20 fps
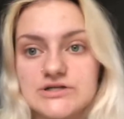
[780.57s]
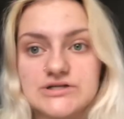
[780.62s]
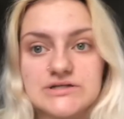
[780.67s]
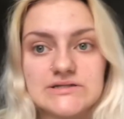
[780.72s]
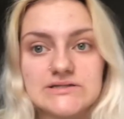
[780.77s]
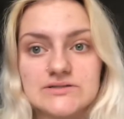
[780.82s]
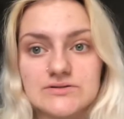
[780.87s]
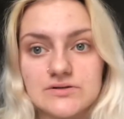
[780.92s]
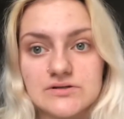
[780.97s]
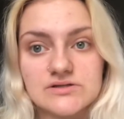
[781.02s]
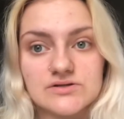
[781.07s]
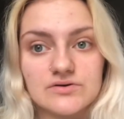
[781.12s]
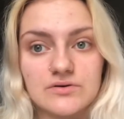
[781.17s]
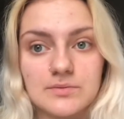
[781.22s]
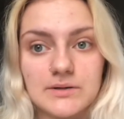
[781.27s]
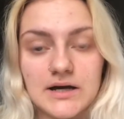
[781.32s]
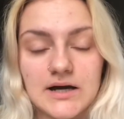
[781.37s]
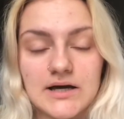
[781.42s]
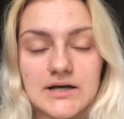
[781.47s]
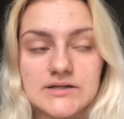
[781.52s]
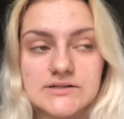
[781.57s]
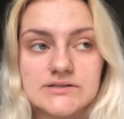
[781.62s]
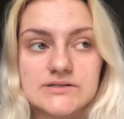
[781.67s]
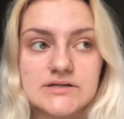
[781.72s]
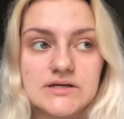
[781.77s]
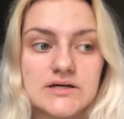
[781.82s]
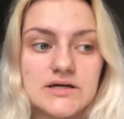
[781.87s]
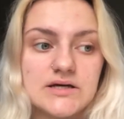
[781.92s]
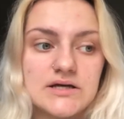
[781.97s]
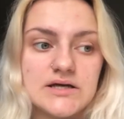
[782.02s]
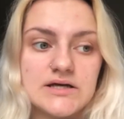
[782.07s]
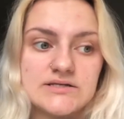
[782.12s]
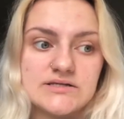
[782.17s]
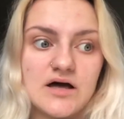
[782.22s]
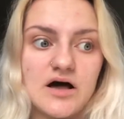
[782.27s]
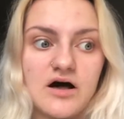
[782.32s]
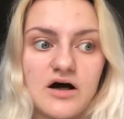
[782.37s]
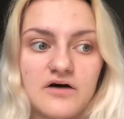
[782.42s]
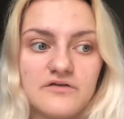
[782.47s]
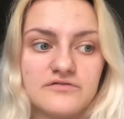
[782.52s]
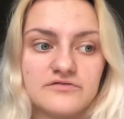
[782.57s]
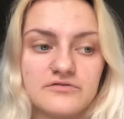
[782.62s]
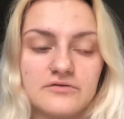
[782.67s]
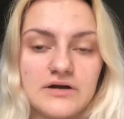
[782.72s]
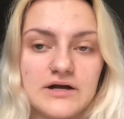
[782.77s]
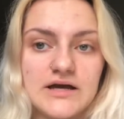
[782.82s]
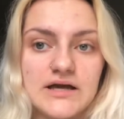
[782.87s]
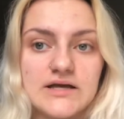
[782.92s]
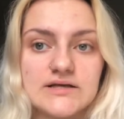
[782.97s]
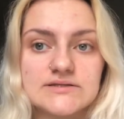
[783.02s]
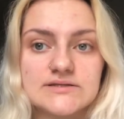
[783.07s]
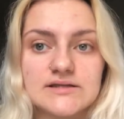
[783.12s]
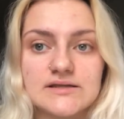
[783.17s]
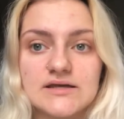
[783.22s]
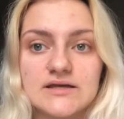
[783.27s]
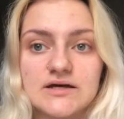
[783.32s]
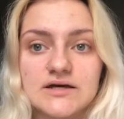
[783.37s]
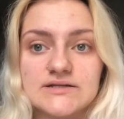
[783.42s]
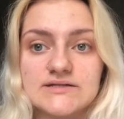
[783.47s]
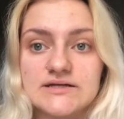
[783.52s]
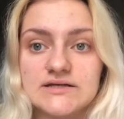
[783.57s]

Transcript: she still hasn't replied, it's 3:30. So then I did